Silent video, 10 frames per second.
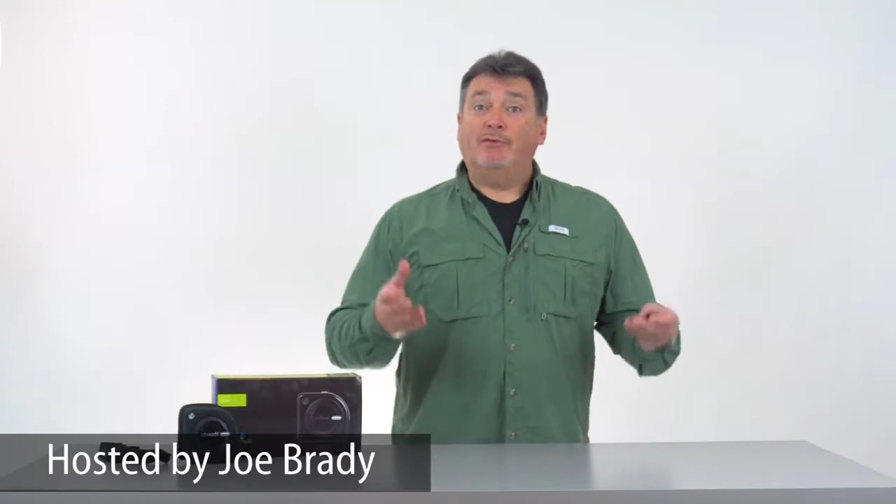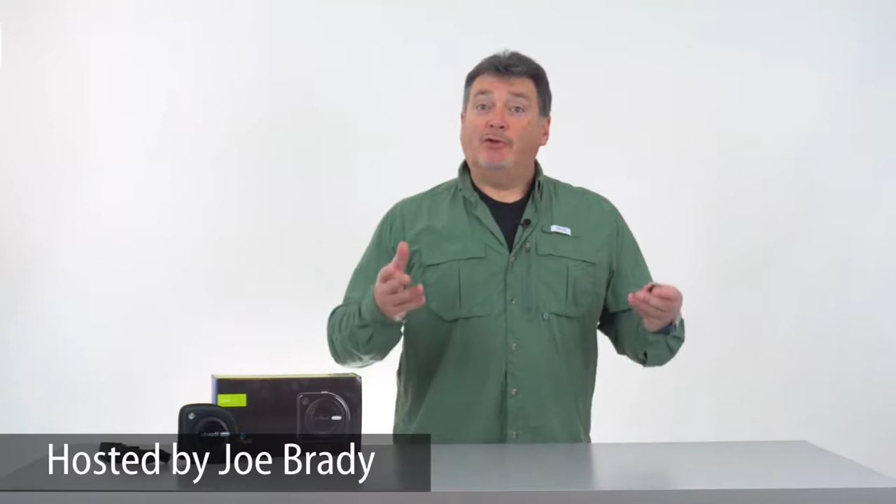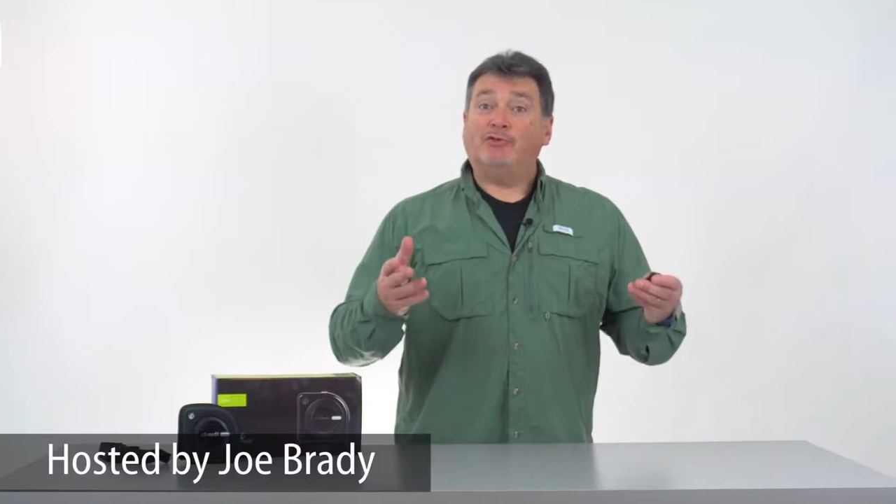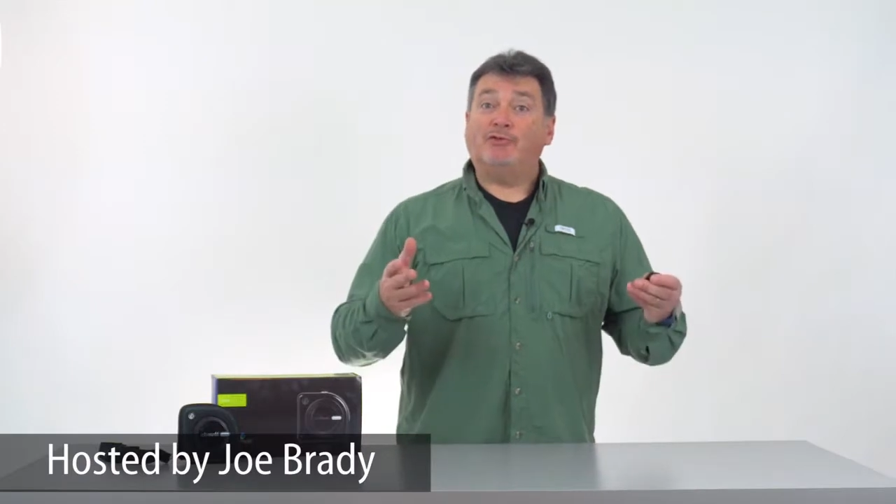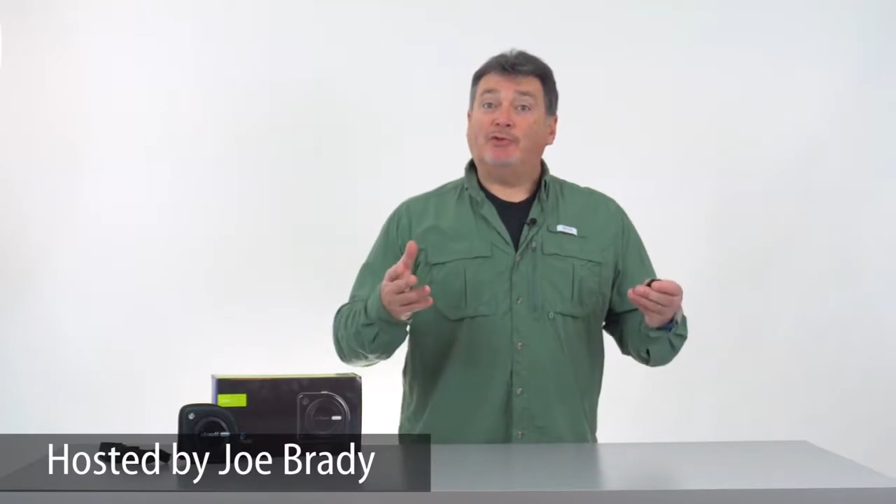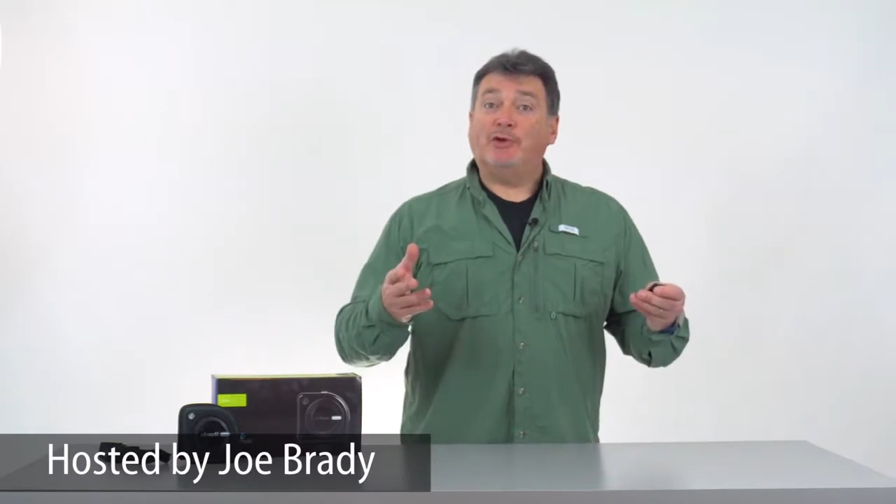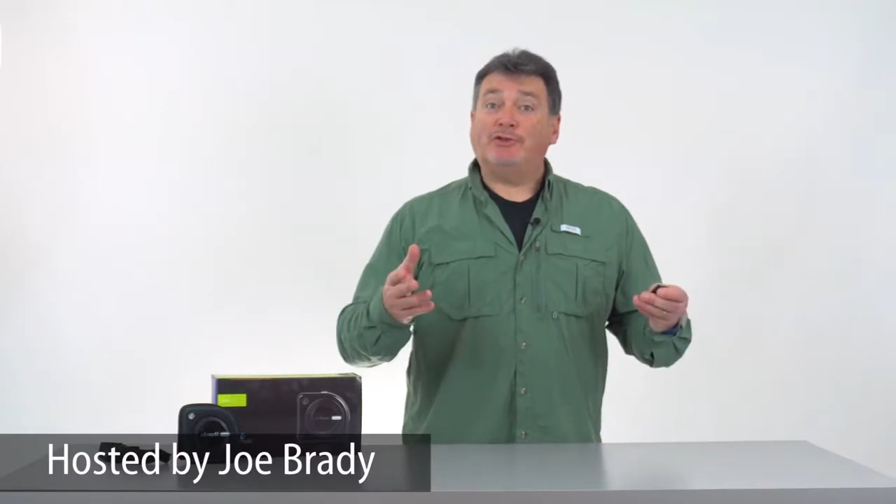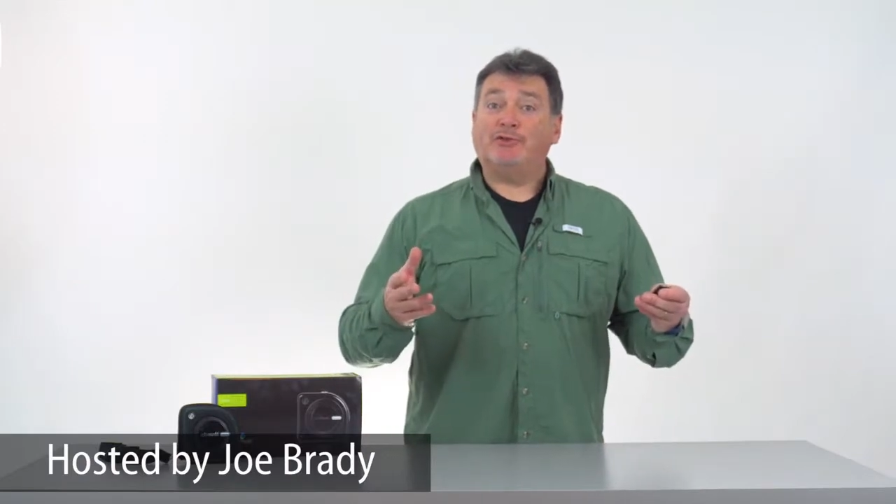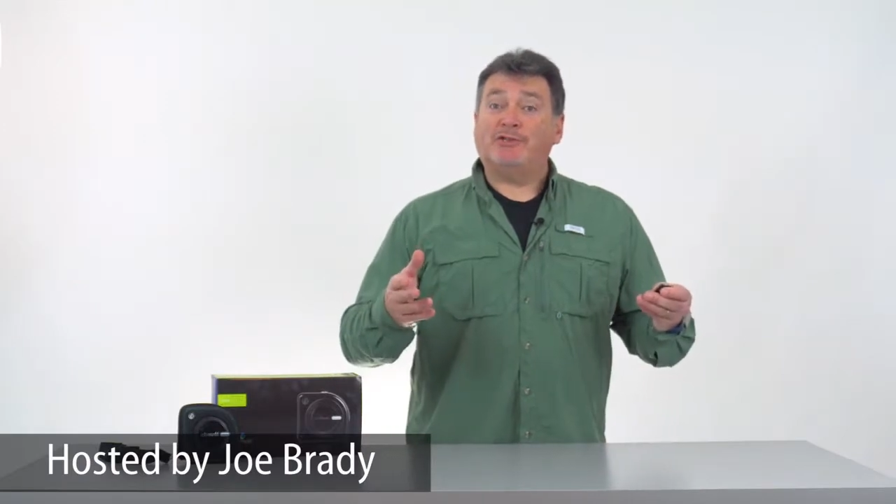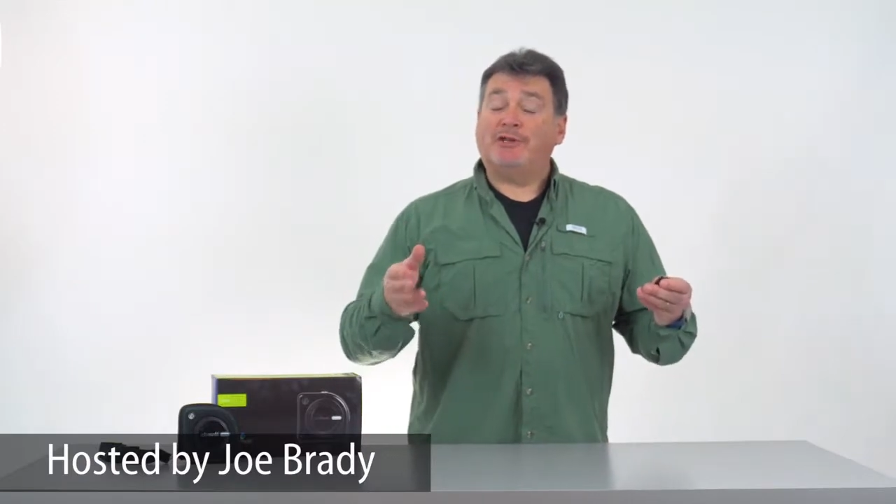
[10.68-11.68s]
those of you
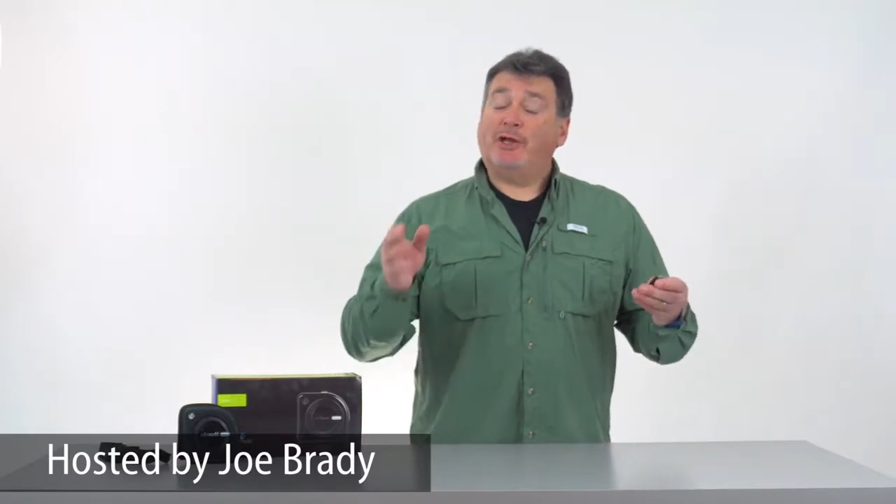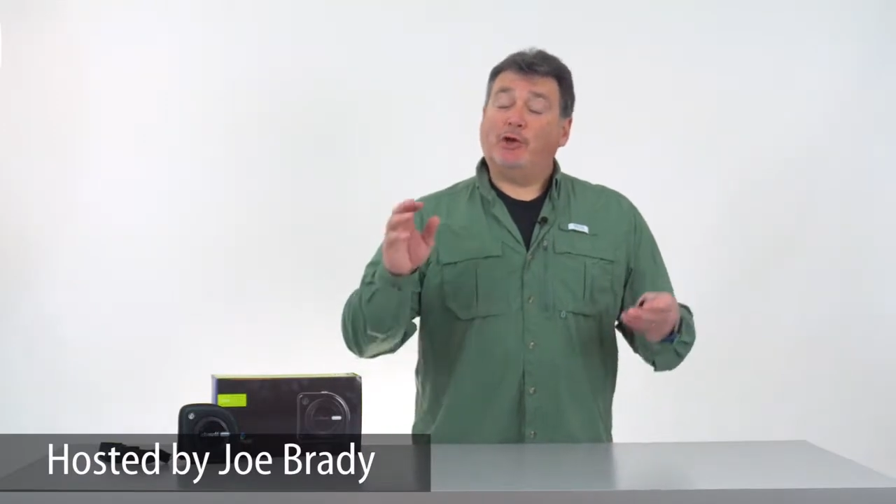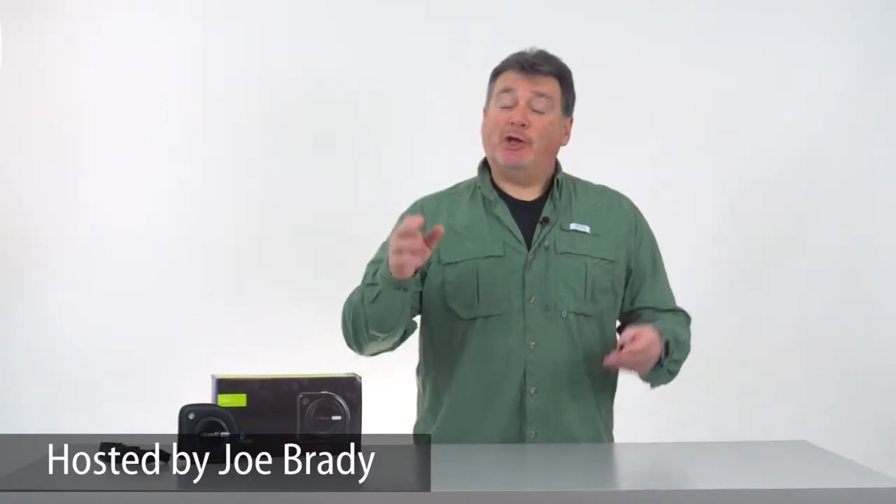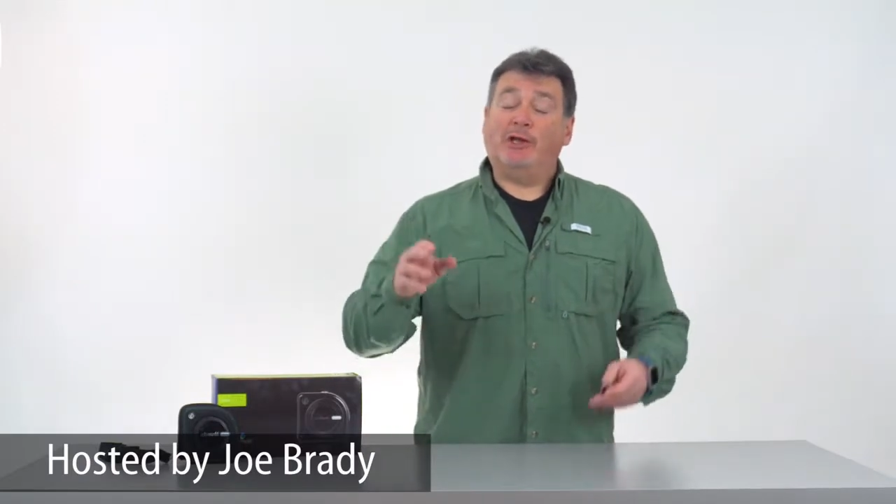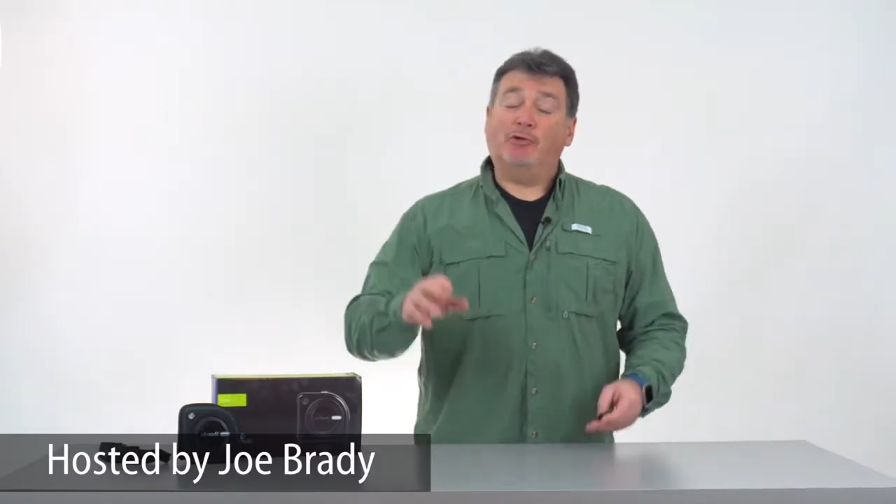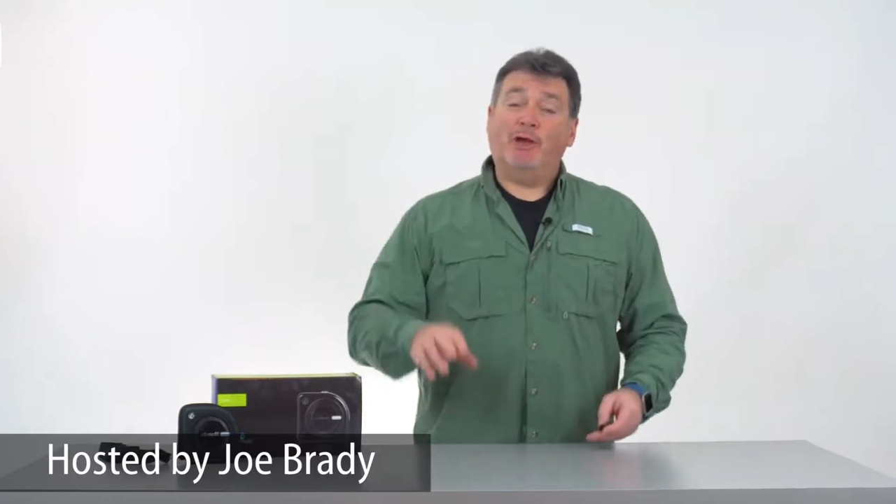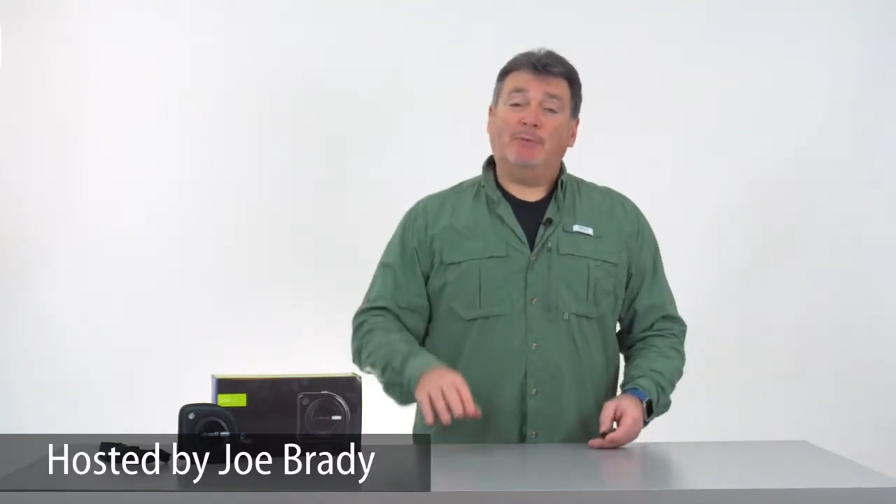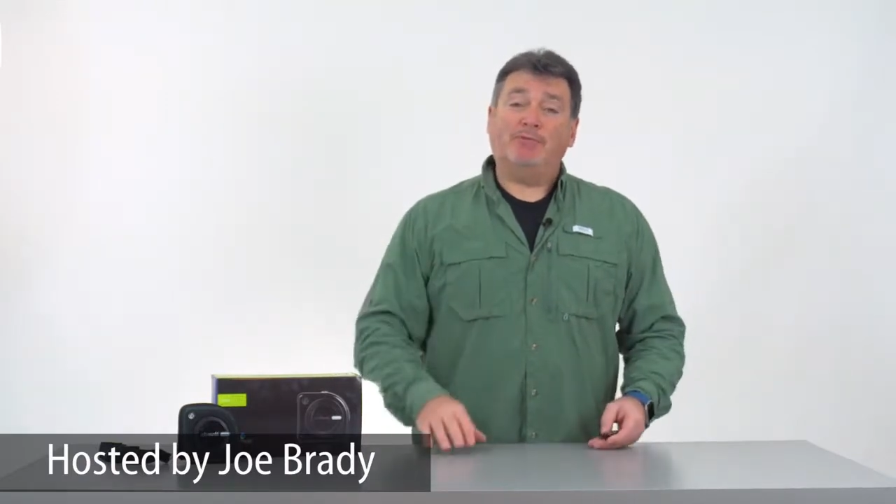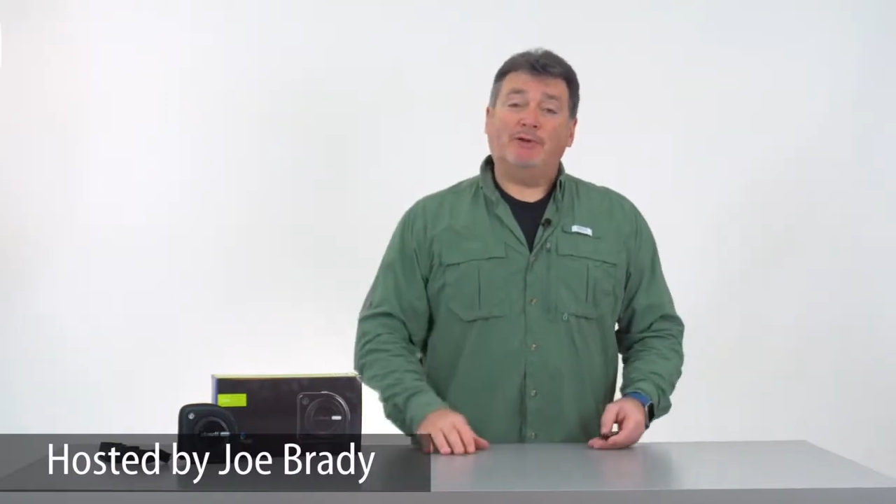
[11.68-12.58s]
interested in getting great